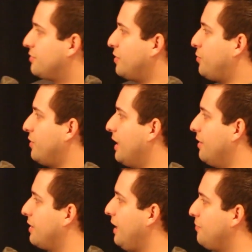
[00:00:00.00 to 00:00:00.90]
I just want to point
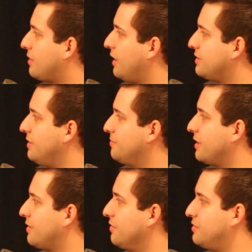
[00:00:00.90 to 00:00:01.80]
out, Gabriel kind of
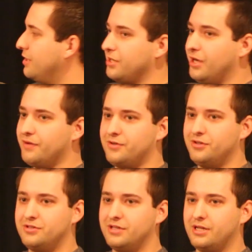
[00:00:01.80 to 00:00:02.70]
seems like a little ticked off,
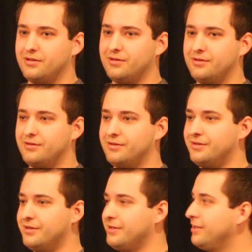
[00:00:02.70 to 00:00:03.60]
don't you think?
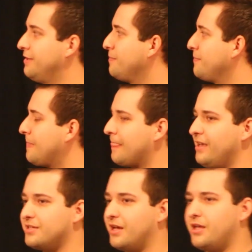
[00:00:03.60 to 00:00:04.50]

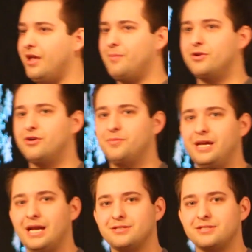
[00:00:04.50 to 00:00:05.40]
He's like, "Hey, I'm an old
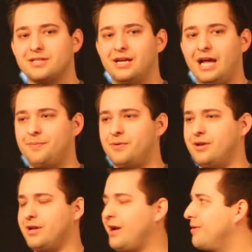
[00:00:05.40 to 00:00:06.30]
man, how's this going to happen?"
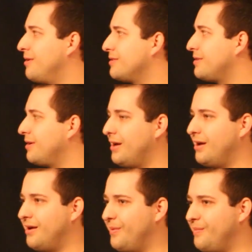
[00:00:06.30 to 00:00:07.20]
And Gabriel goes,
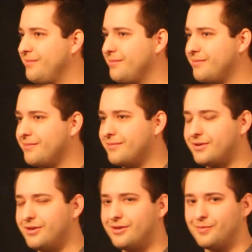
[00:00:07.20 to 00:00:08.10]

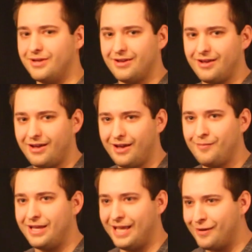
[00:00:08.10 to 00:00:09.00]
"Excuse me,
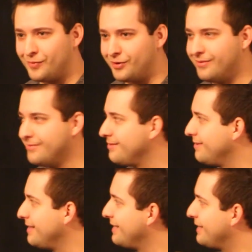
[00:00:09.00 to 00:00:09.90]
I'm Gabriel.
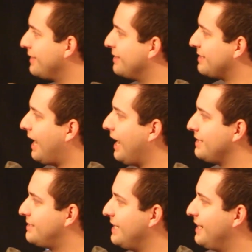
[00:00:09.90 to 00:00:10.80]
Look at this,
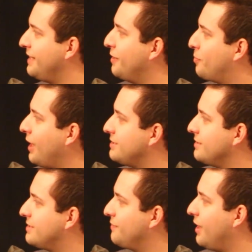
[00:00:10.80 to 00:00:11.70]
I stand in the
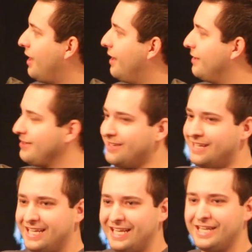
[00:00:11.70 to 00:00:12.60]
presence of God."
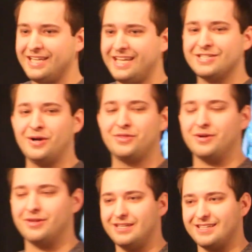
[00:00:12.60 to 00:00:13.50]
He's going
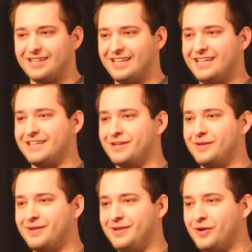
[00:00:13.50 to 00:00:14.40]
it.
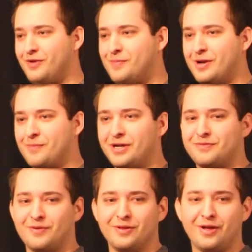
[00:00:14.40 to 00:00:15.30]
Listen, you've been a
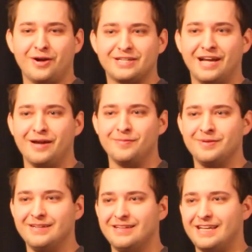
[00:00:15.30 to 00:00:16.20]
priest for a long time,
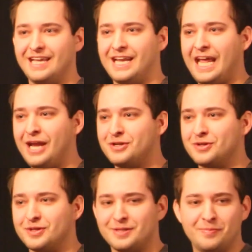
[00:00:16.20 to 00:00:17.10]
and an
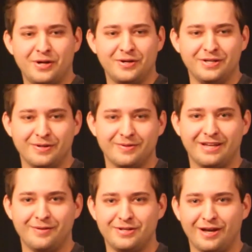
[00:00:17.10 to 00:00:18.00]
angel has appeared to you.
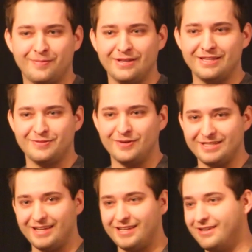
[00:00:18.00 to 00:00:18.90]
Can we talk about this for a
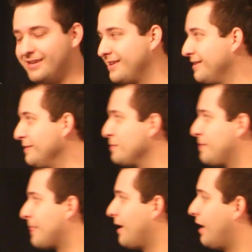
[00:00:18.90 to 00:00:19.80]
second?
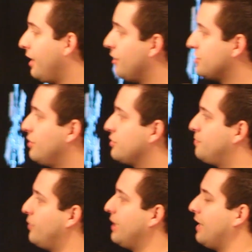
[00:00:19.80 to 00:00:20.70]
Now, I'd also like
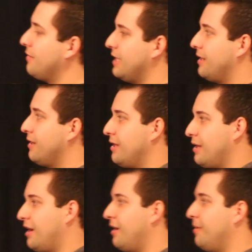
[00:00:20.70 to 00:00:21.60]
to point out that
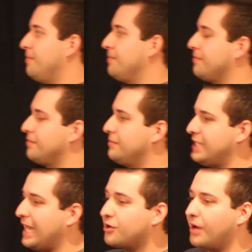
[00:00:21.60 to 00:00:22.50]

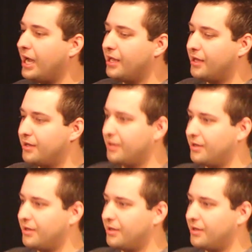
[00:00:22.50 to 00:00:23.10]
Zechariah